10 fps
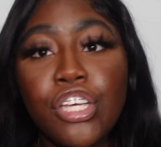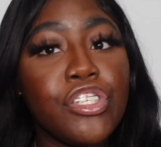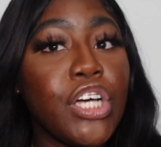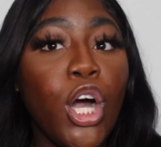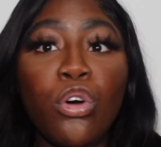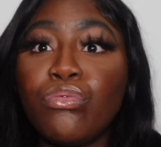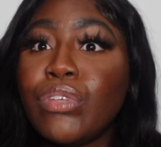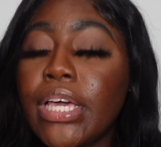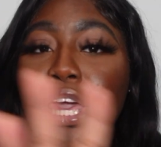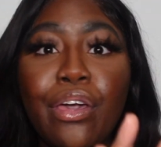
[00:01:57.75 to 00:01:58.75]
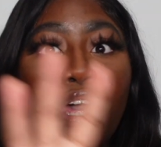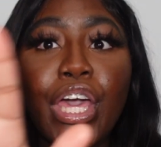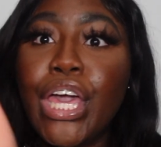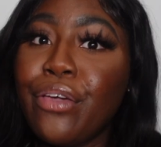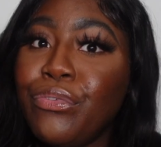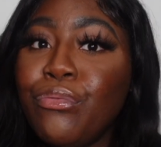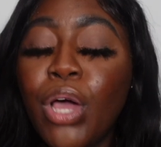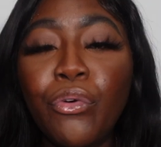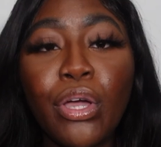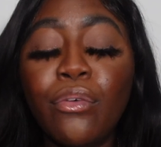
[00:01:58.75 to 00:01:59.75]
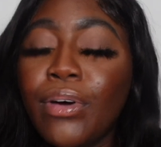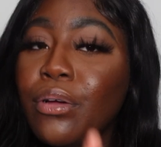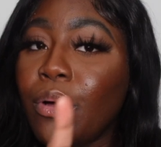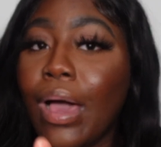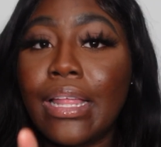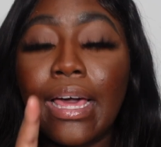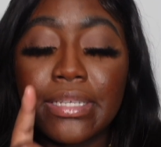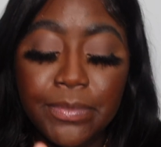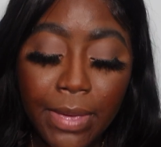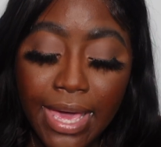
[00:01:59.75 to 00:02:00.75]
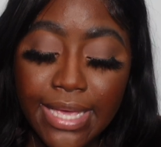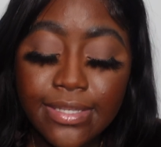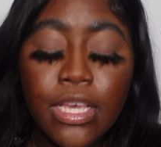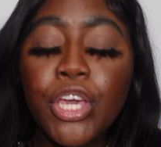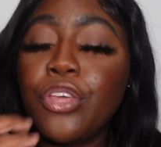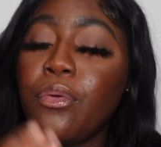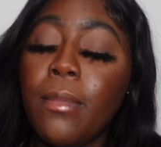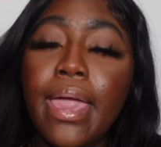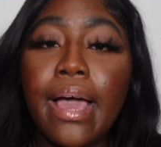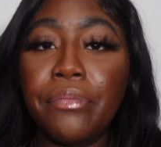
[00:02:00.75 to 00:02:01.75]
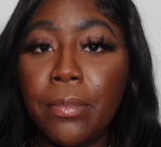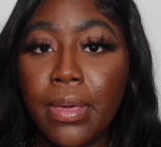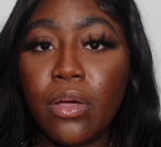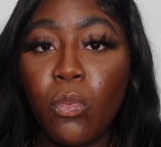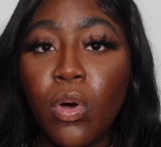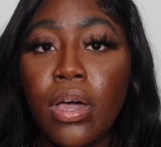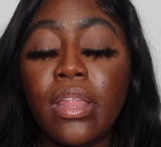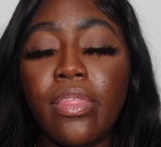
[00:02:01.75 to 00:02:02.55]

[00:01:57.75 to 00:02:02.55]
So if you know your phone don't got a lot of space, you may have to pick one